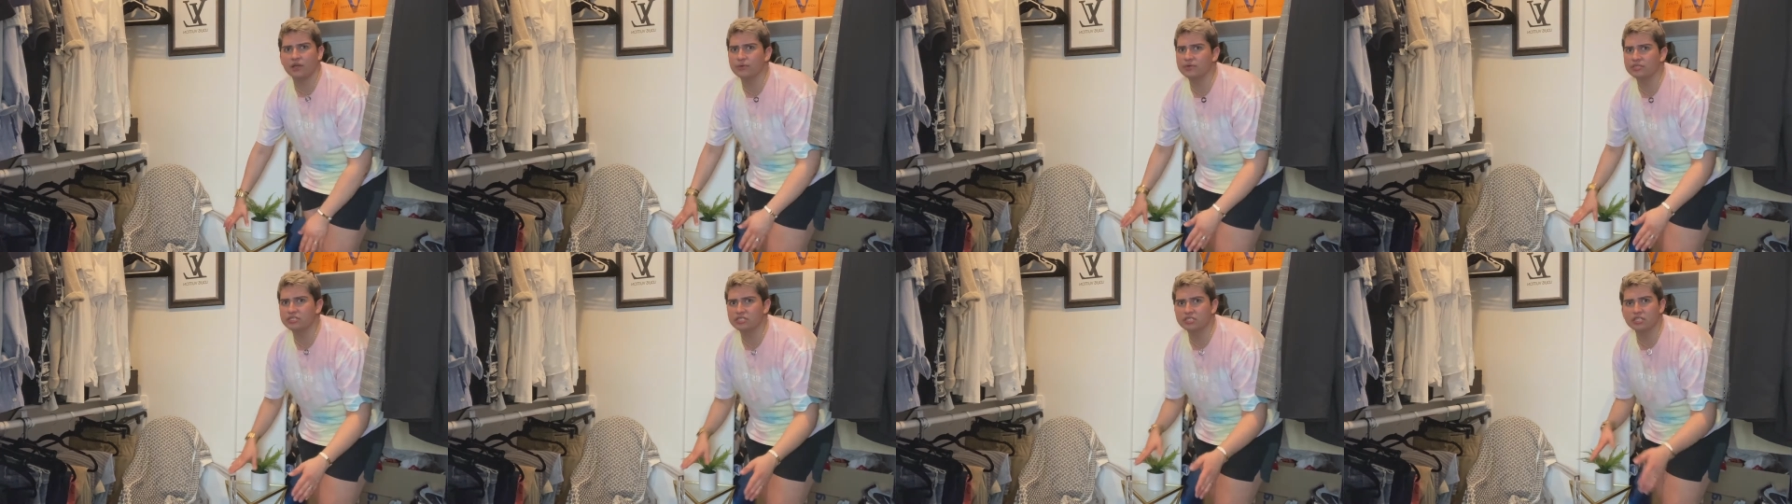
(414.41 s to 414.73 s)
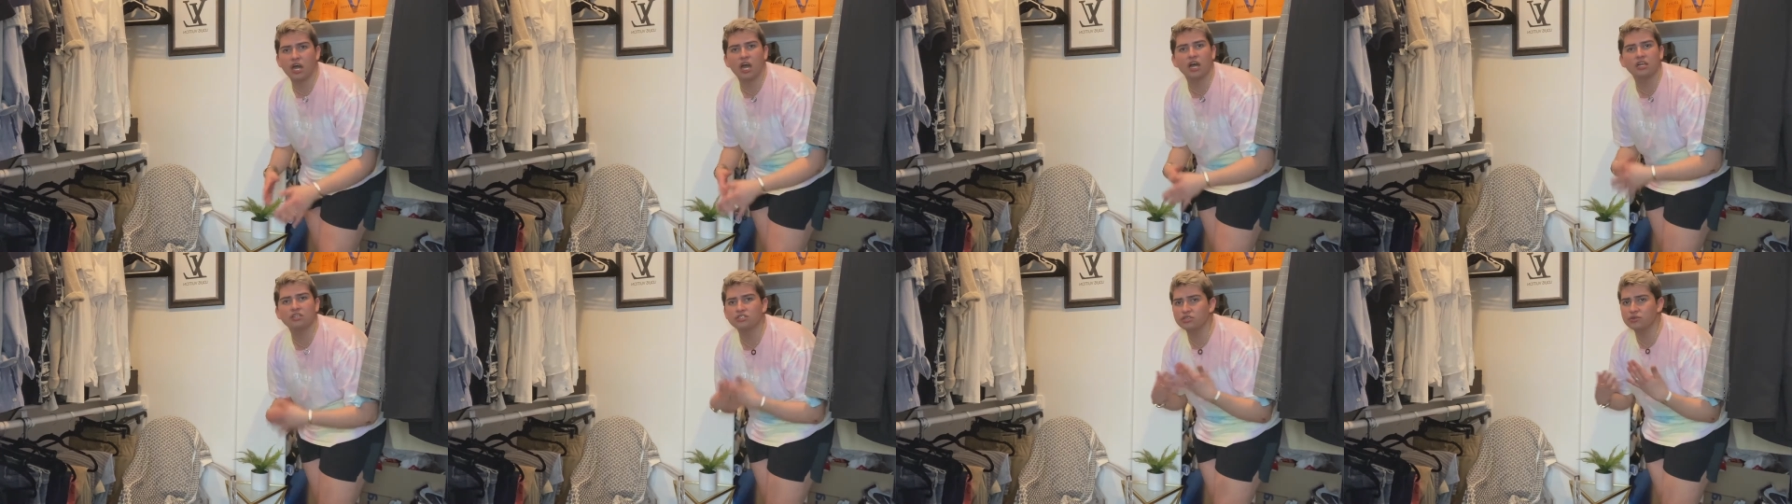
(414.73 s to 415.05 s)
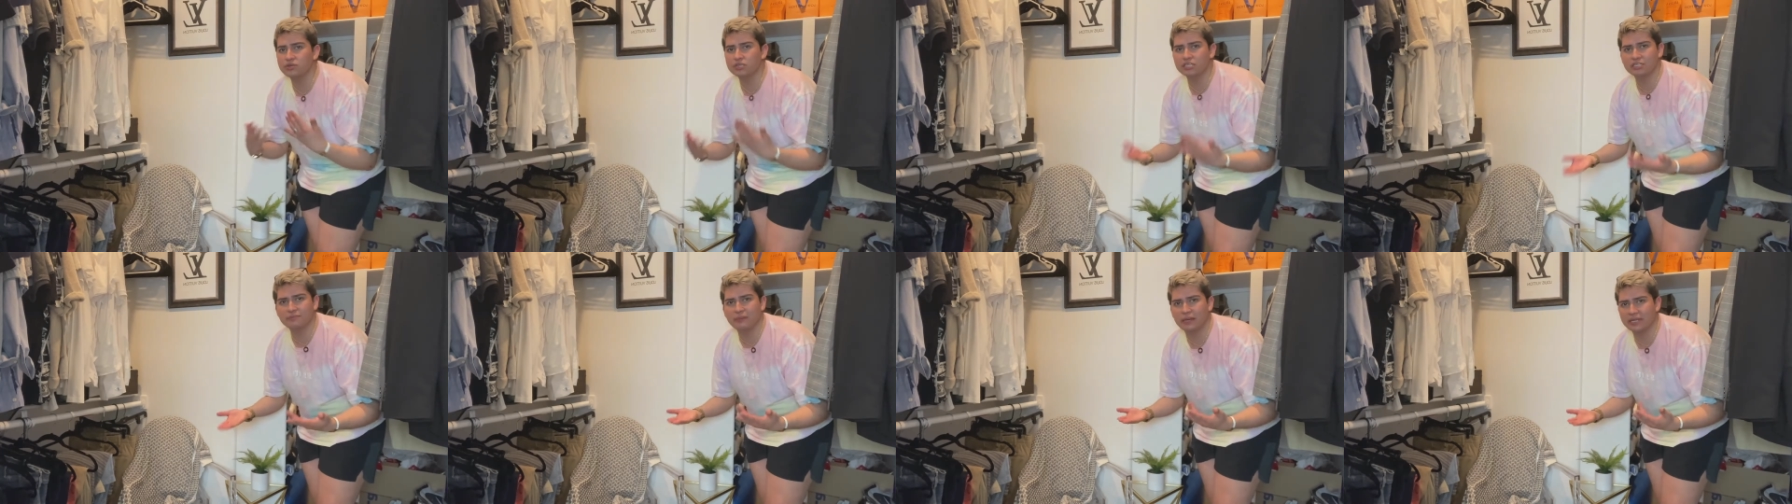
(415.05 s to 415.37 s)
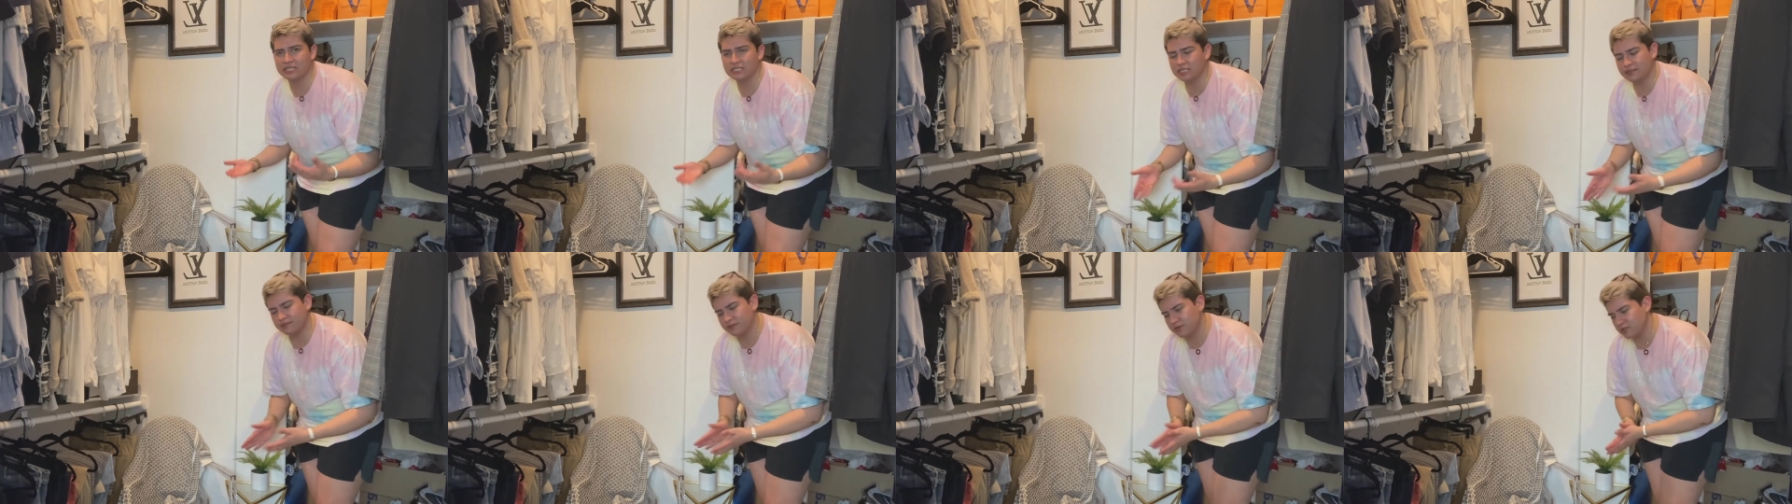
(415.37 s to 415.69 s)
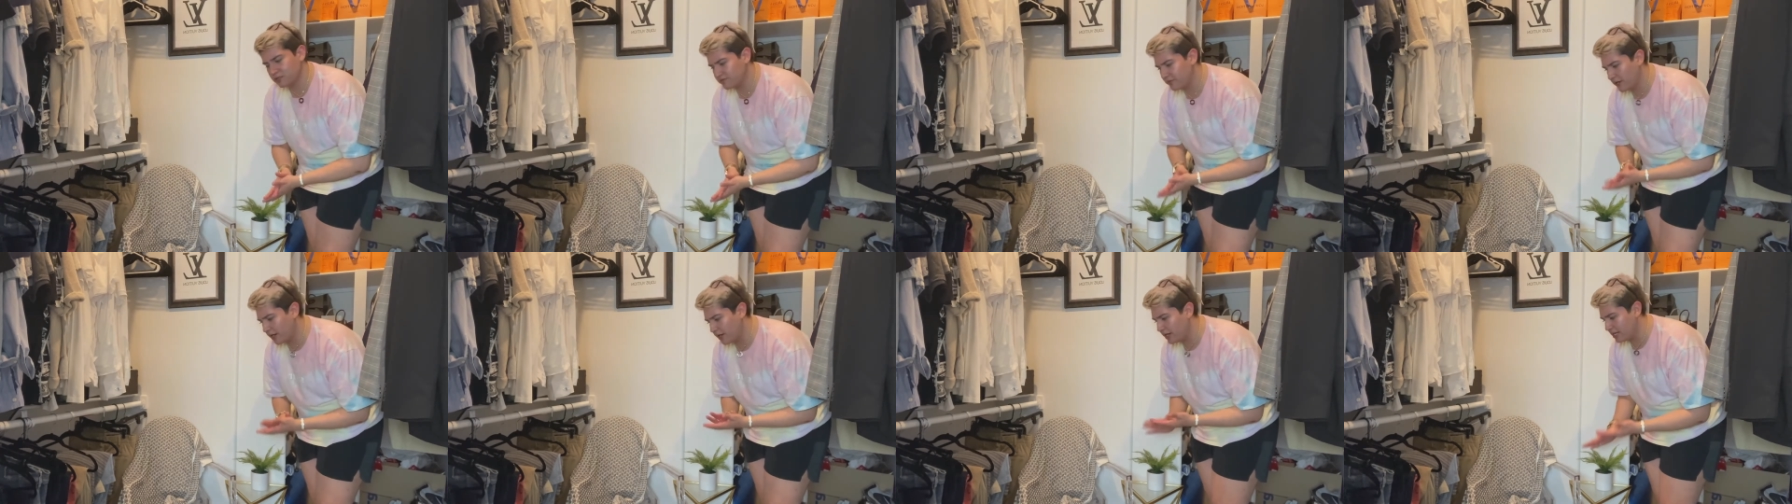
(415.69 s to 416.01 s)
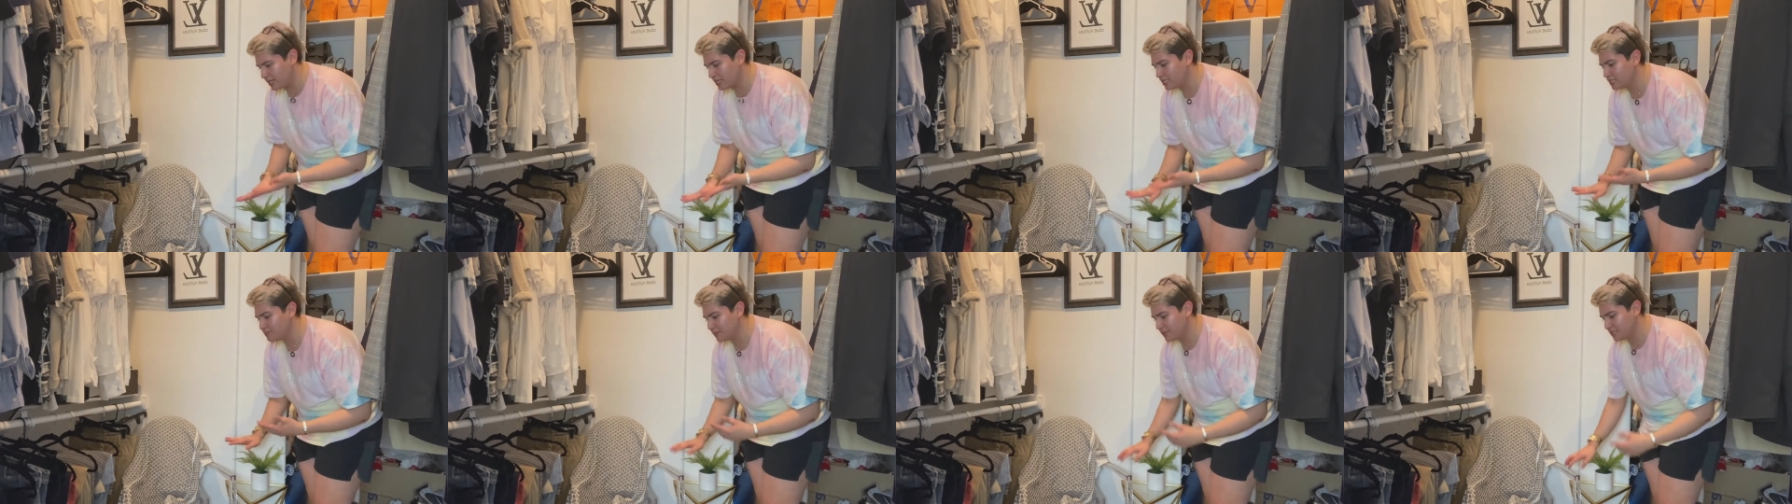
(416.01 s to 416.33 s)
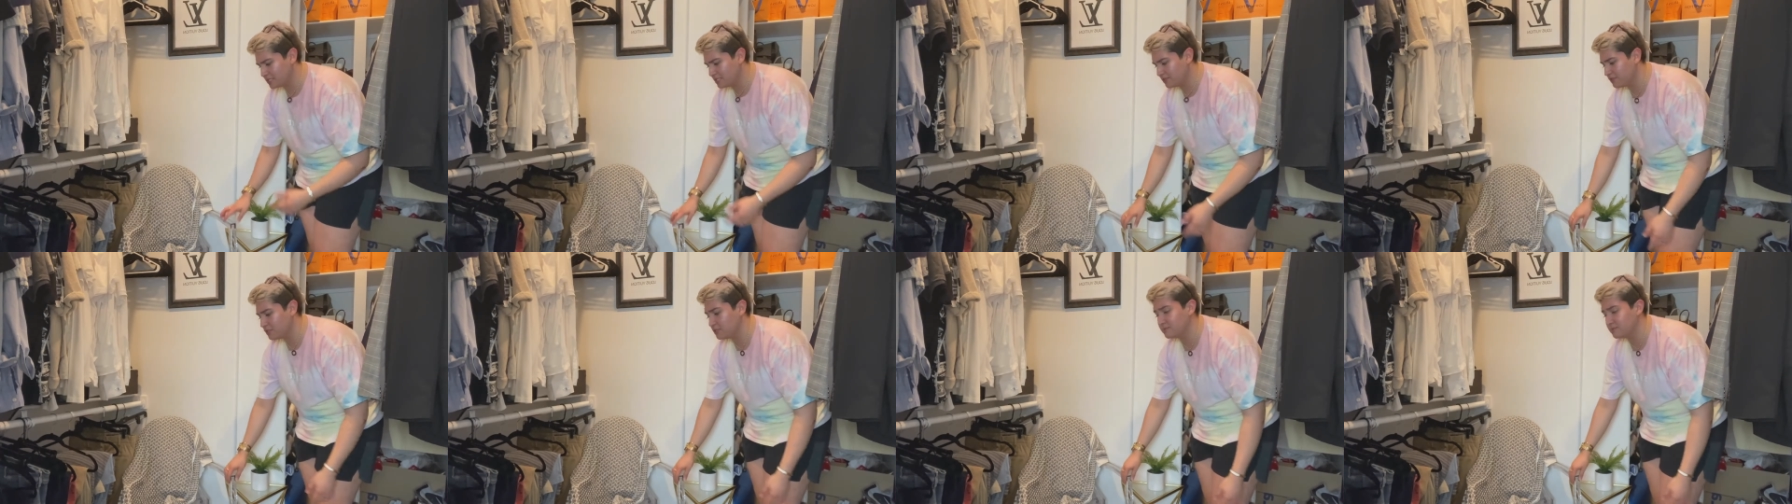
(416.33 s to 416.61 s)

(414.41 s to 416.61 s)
It was not too expensive. It was very inexpensive,